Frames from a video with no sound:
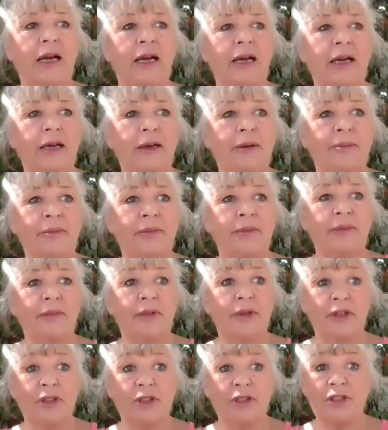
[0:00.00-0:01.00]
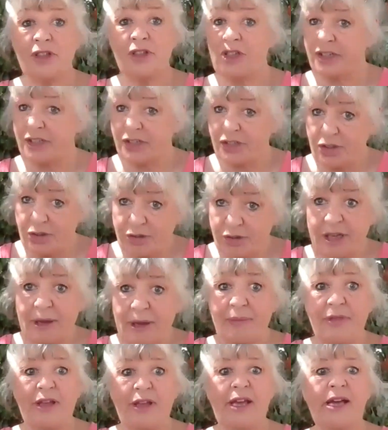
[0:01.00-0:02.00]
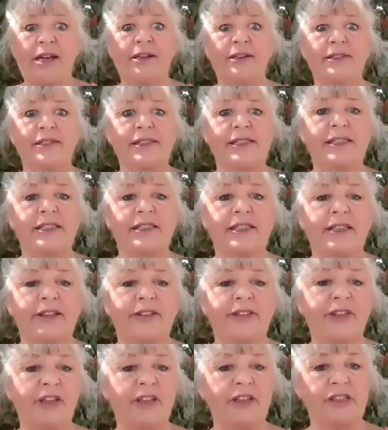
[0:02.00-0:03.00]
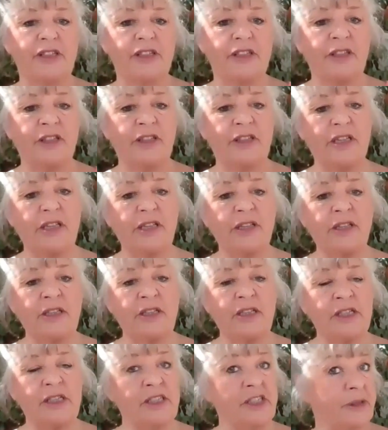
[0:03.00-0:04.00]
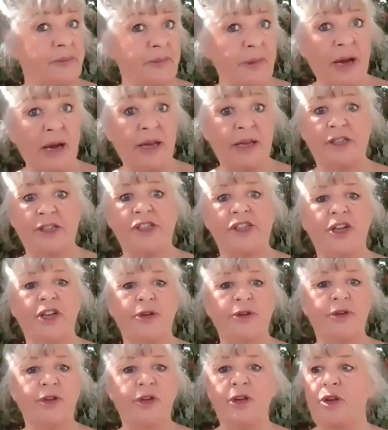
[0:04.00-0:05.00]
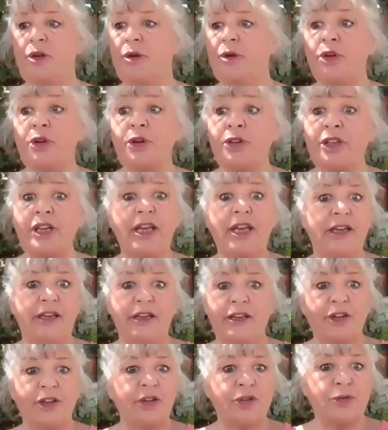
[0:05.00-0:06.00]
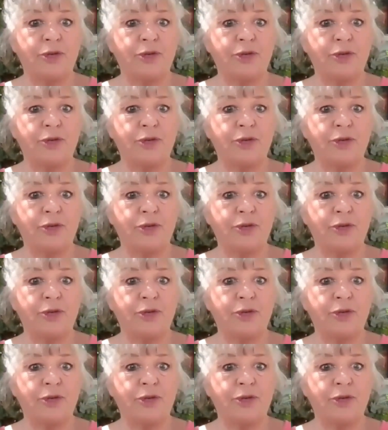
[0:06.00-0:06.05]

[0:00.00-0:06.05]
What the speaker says: Um, just do something else that inspires you. You know, cooking